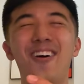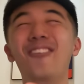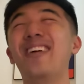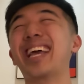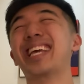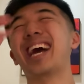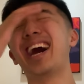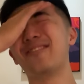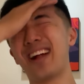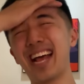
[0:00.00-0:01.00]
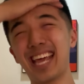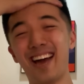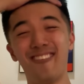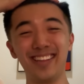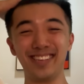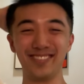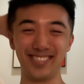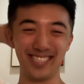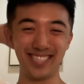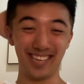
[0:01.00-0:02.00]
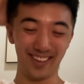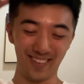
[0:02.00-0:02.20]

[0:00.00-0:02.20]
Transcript: Oh my god, bro, I can't wait to use this team,